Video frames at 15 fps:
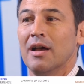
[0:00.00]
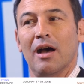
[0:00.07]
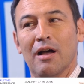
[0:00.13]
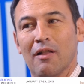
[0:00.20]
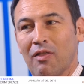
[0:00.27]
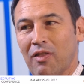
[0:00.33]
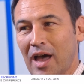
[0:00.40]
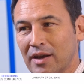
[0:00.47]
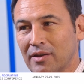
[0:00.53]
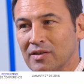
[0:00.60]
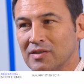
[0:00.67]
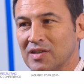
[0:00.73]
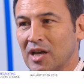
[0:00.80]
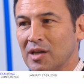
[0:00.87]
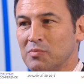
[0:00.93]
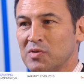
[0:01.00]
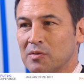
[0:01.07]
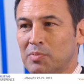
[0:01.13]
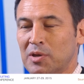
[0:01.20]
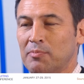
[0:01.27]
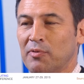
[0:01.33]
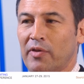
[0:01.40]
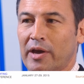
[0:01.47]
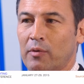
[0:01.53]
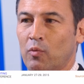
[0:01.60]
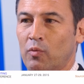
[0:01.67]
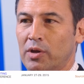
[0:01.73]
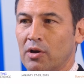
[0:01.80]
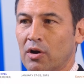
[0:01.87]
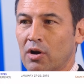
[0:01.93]
a lot of the times the people that
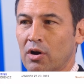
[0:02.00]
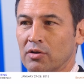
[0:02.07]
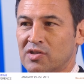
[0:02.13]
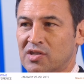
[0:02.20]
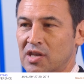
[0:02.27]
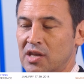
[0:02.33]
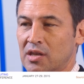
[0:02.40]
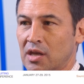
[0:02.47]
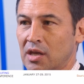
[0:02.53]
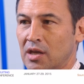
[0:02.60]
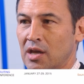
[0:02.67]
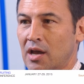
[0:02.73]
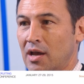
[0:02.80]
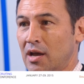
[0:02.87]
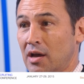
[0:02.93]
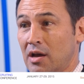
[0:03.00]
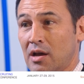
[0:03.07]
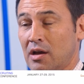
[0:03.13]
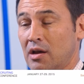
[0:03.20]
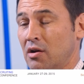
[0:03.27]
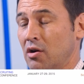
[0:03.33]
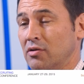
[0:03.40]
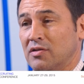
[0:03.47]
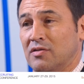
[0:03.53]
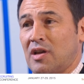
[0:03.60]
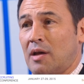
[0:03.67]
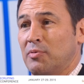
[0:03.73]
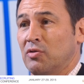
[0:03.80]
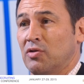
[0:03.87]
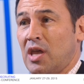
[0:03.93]
we are seeking are at the
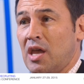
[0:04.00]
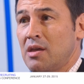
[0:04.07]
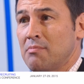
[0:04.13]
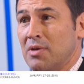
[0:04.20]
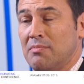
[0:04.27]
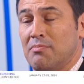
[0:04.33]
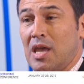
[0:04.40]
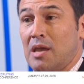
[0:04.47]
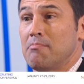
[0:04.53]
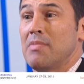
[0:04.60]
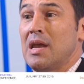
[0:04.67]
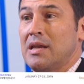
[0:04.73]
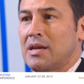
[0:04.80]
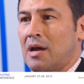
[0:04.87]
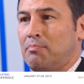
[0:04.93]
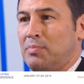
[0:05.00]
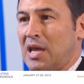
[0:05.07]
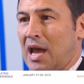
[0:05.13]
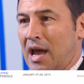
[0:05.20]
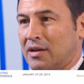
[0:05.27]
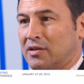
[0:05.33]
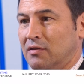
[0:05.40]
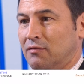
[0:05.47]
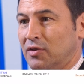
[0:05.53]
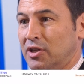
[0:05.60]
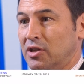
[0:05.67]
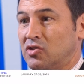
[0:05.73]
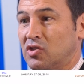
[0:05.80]
top of their game, and they may not be actively